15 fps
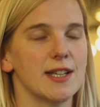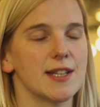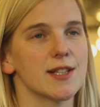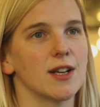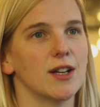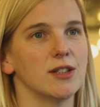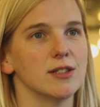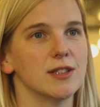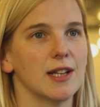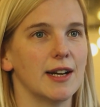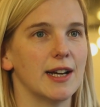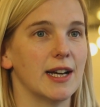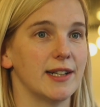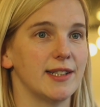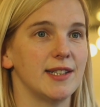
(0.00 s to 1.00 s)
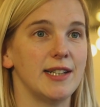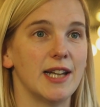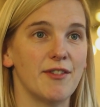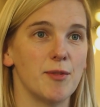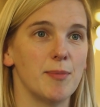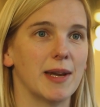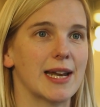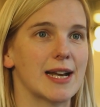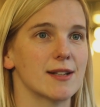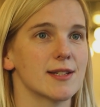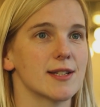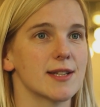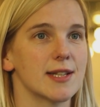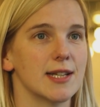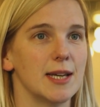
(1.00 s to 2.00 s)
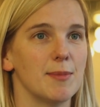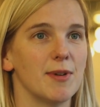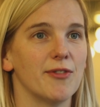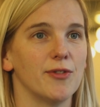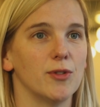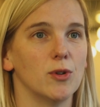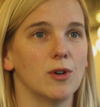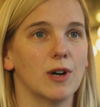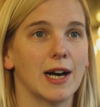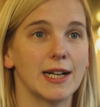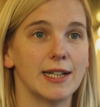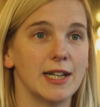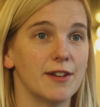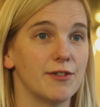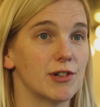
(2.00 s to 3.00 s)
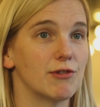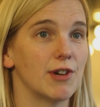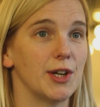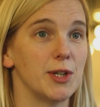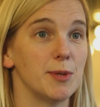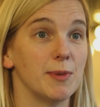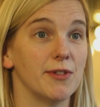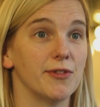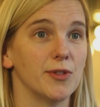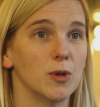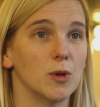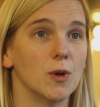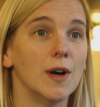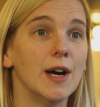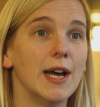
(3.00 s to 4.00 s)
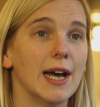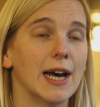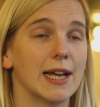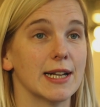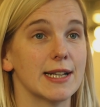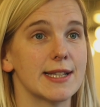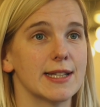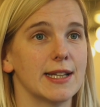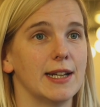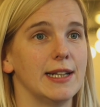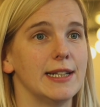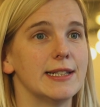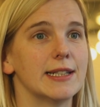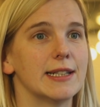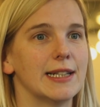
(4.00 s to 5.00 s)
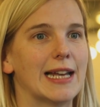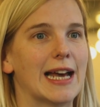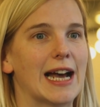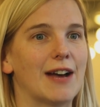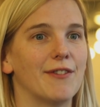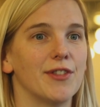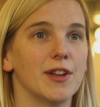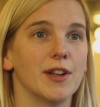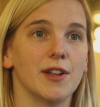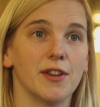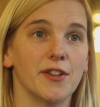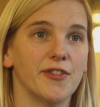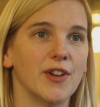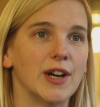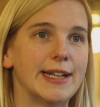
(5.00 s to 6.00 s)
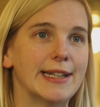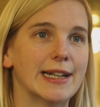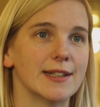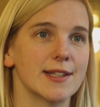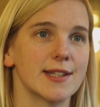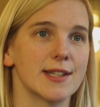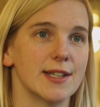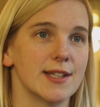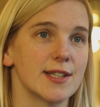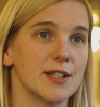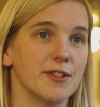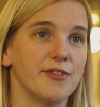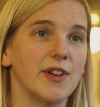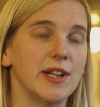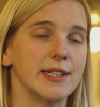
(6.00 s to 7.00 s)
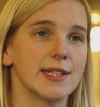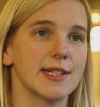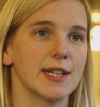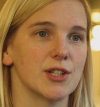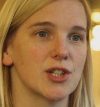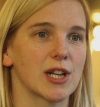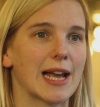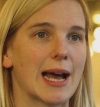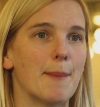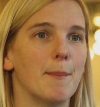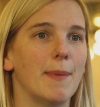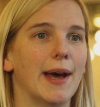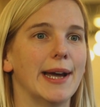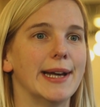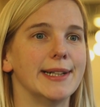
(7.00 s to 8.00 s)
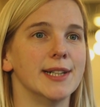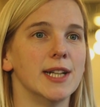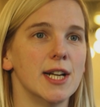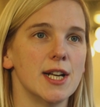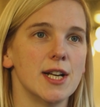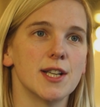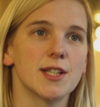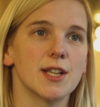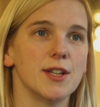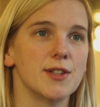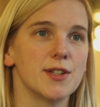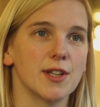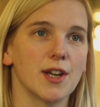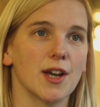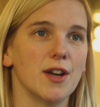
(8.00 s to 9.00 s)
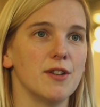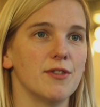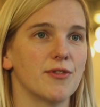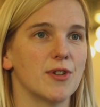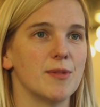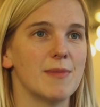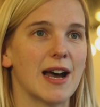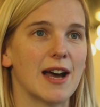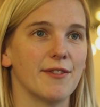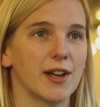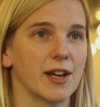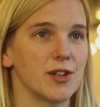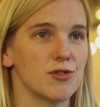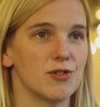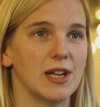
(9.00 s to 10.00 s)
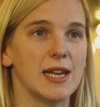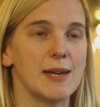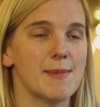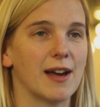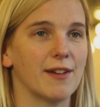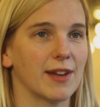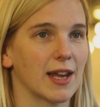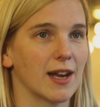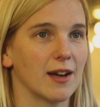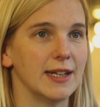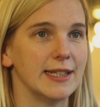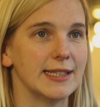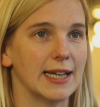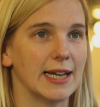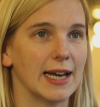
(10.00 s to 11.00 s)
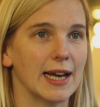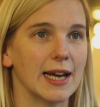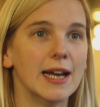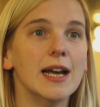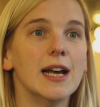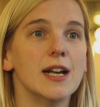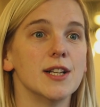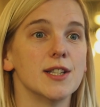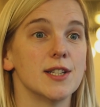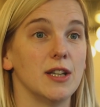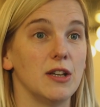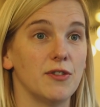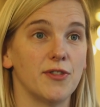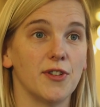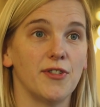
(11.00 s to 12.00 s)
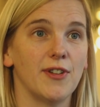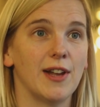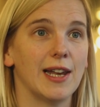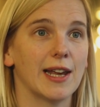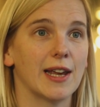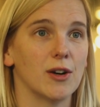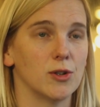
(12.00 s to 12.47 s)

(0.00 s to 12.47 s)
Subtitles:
years old, I had never been out to sea before, had never rowed before, and I certainly didn't have the finances to fund such a campaign. So to go from having a dream, having an idea, to fulfilling it